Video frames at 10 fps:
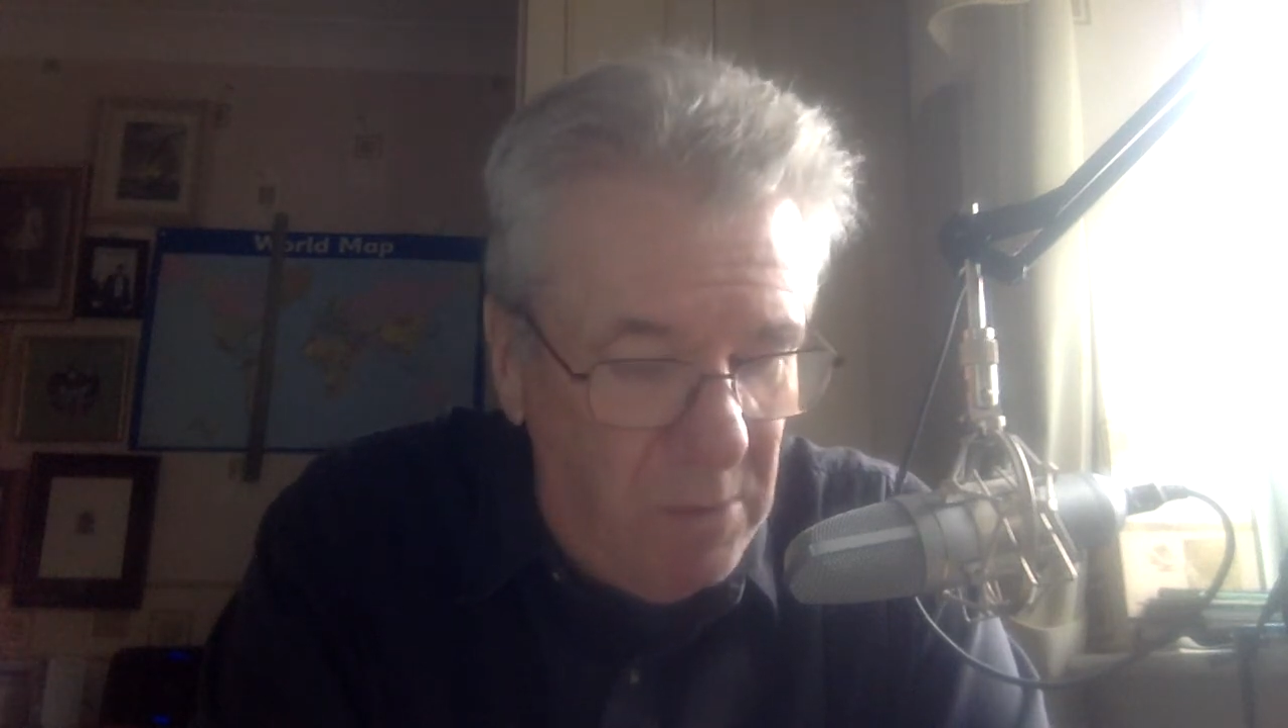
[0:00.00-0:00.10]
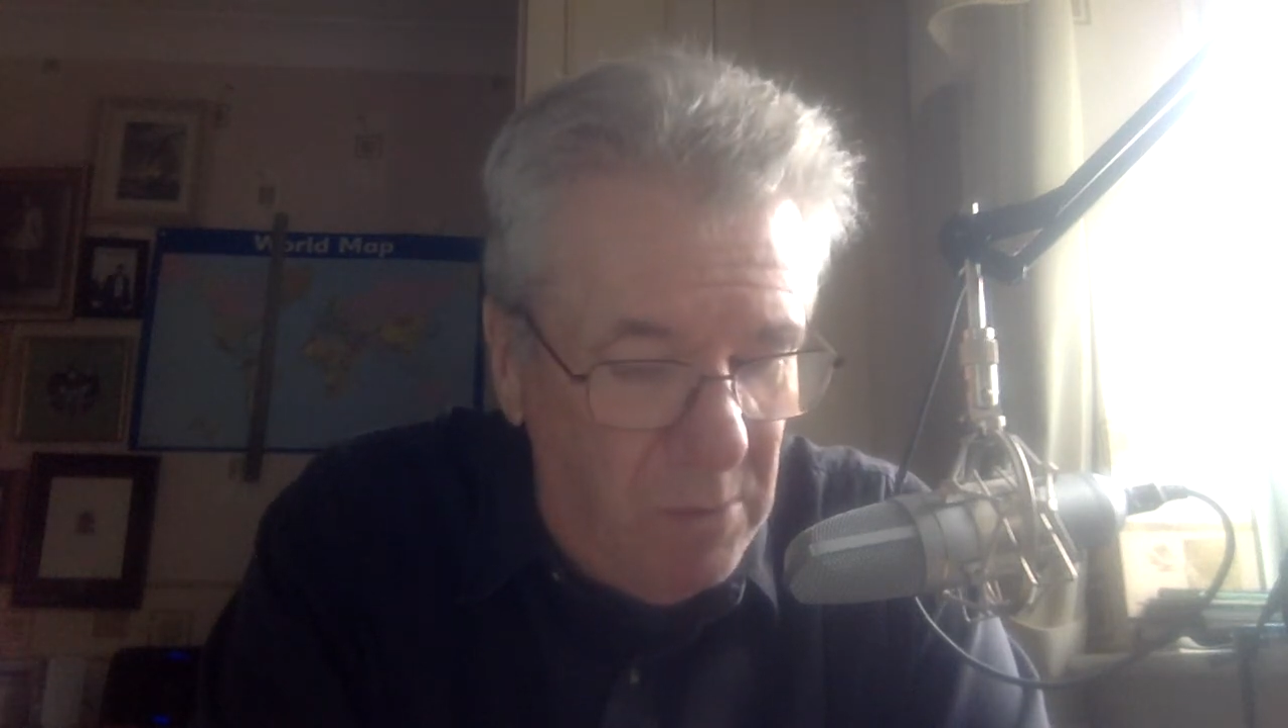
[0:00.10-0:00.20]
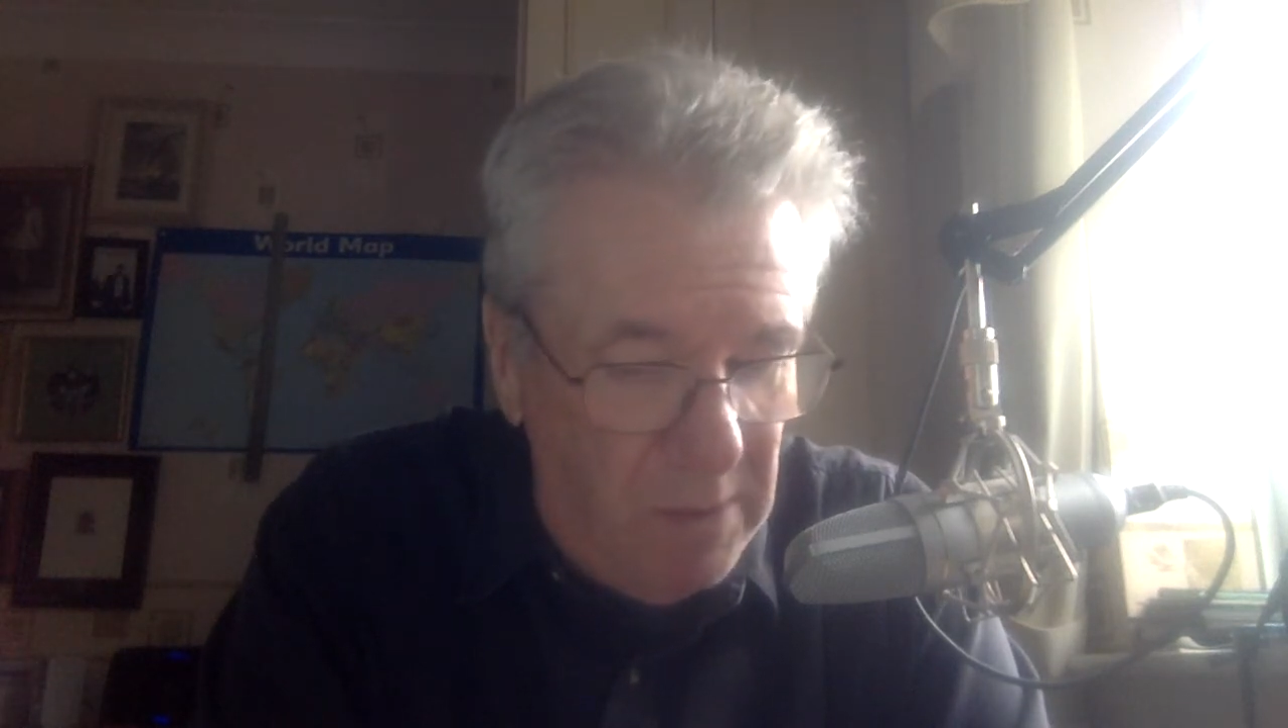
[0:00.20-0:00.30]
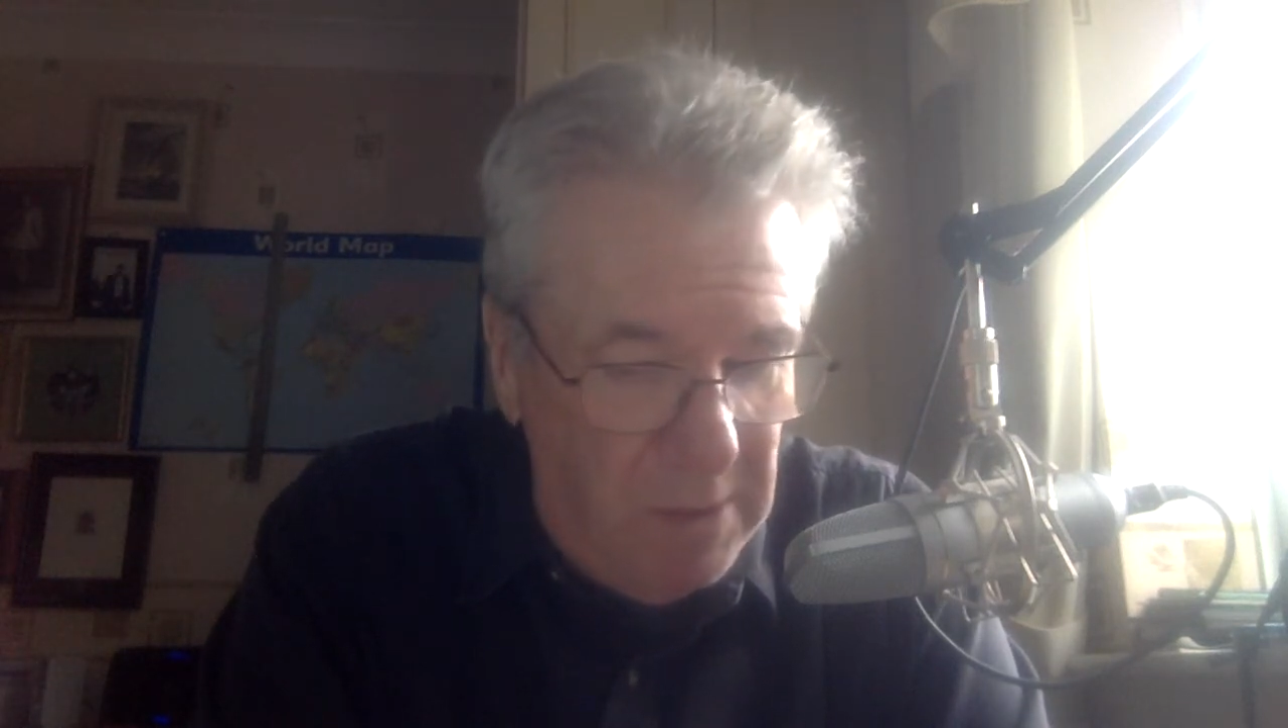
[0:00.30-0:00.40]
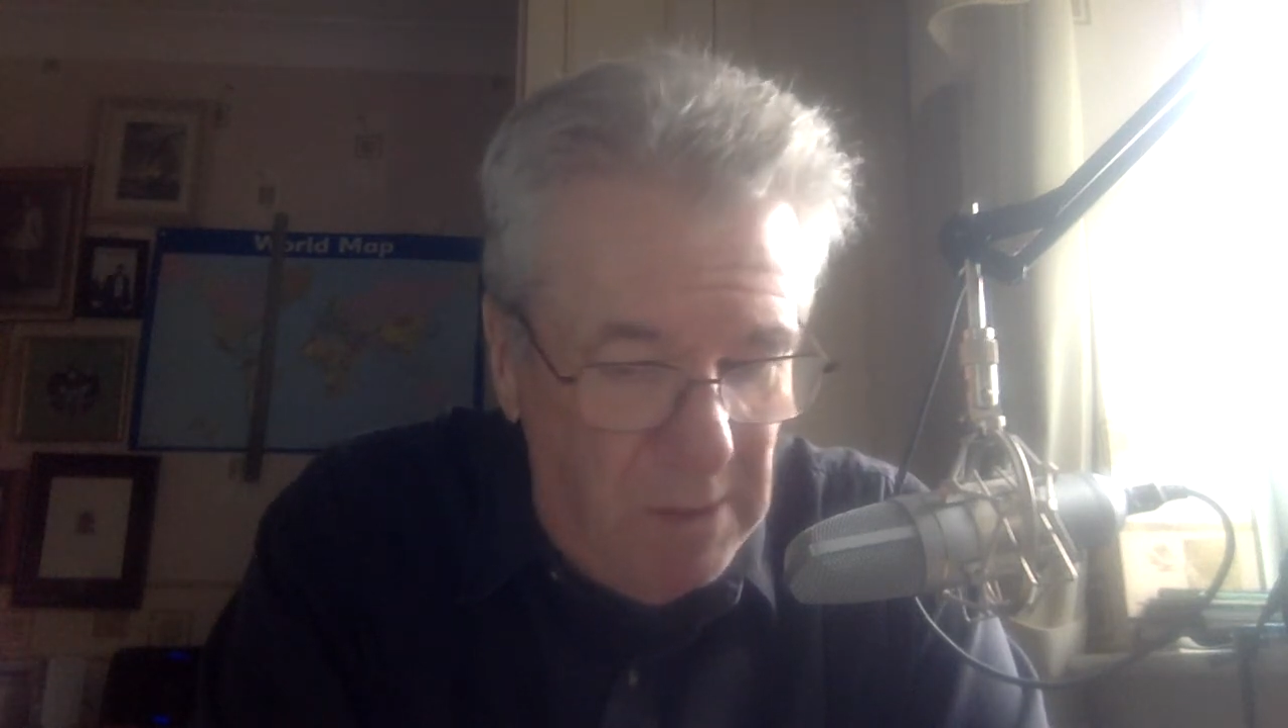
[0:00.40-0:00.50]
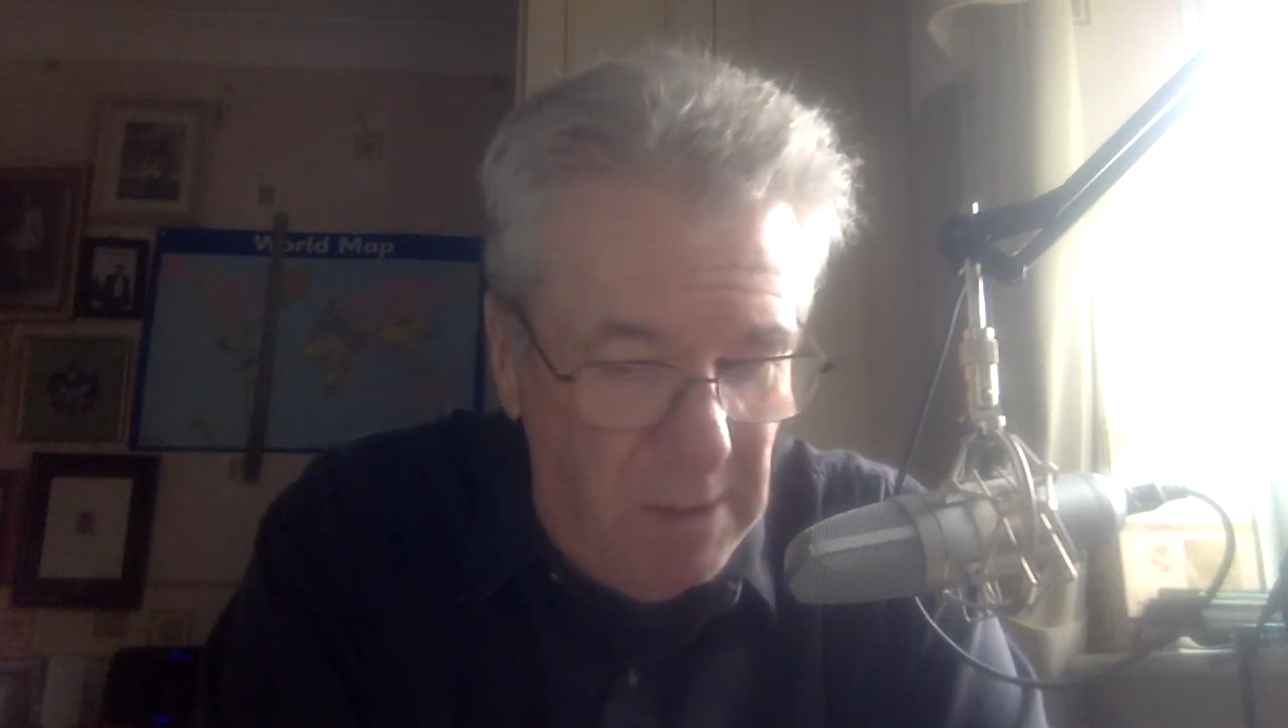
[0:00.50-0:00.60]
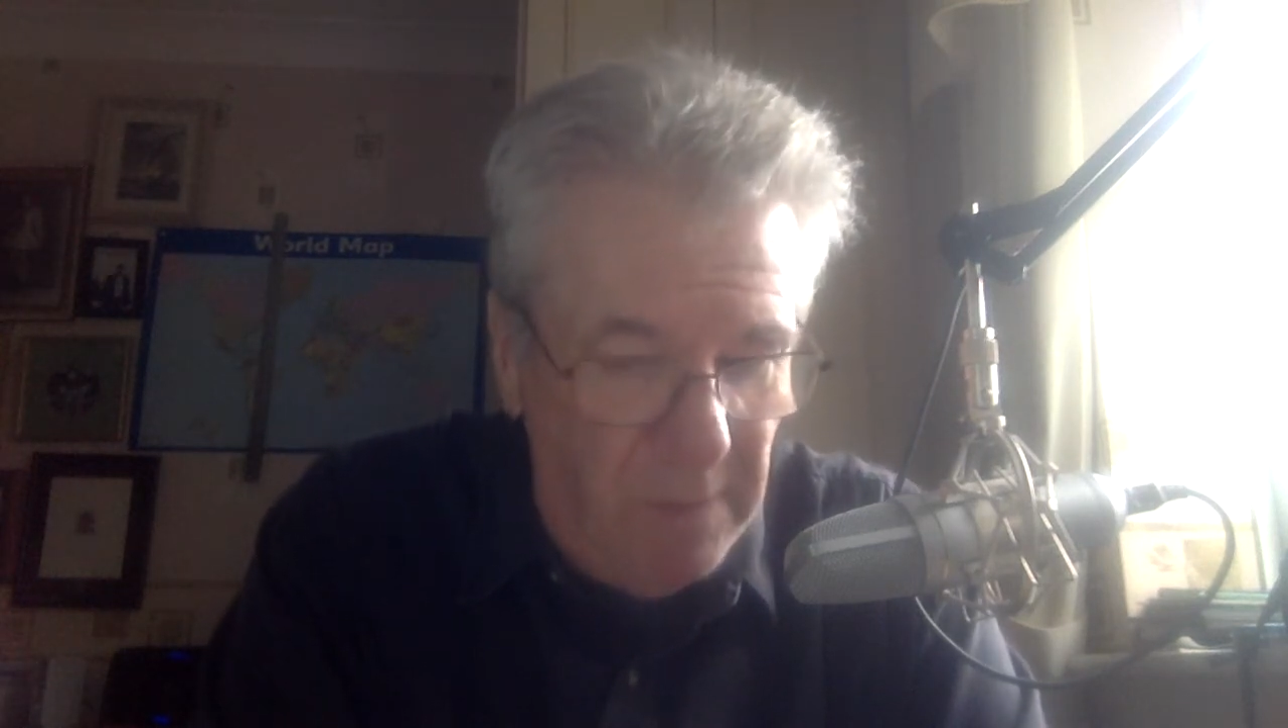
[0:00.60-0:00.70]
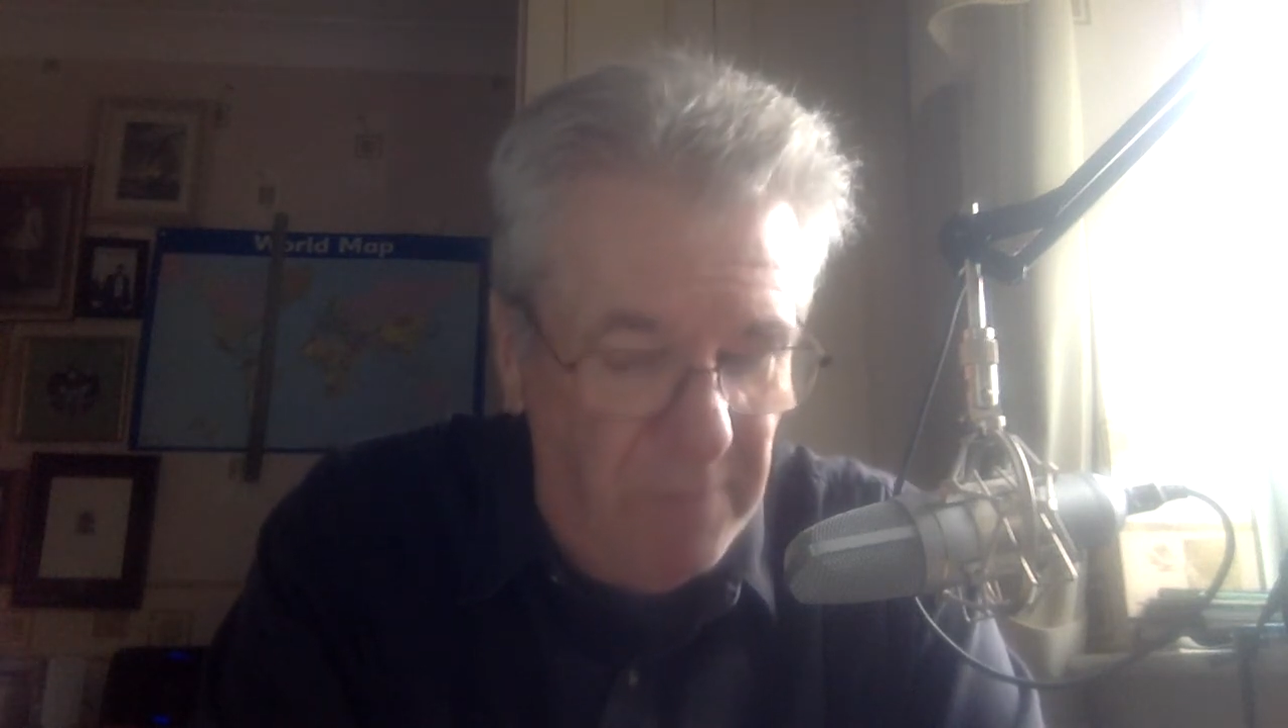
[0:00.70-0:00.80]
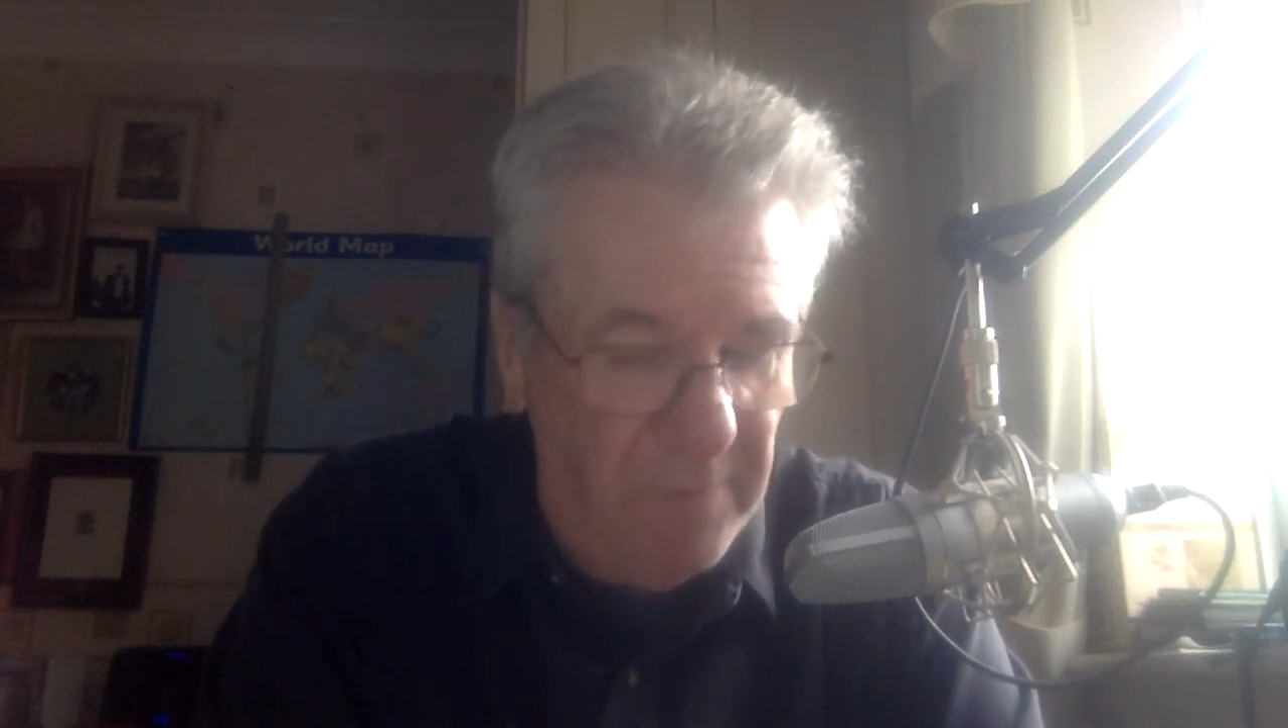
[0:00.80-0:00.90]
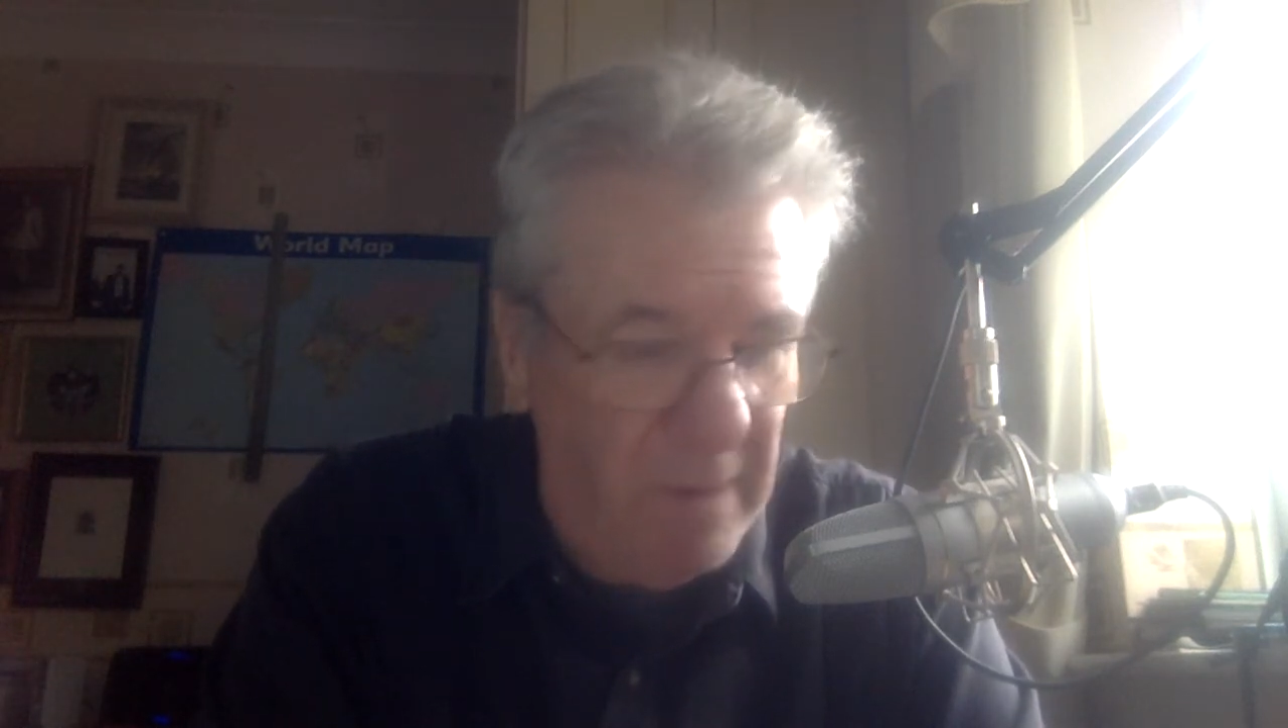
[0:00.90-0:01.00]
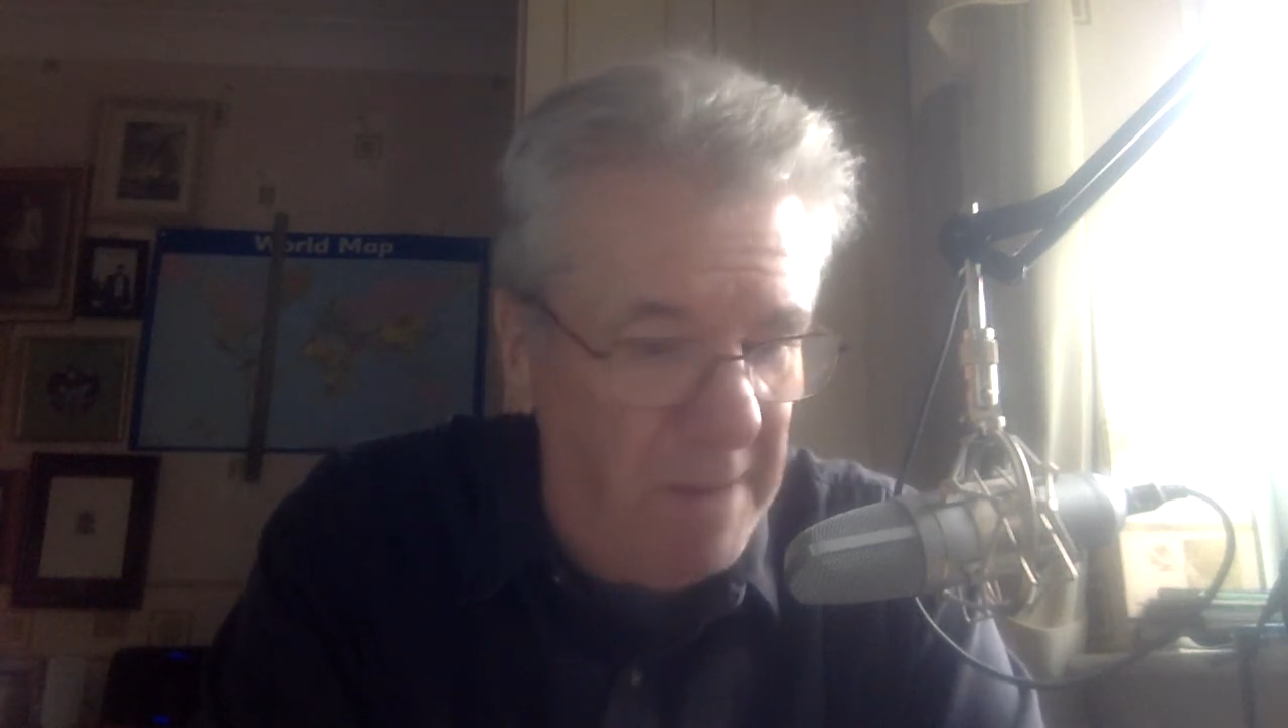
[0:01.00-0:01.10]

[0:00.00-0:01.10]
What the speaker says: question of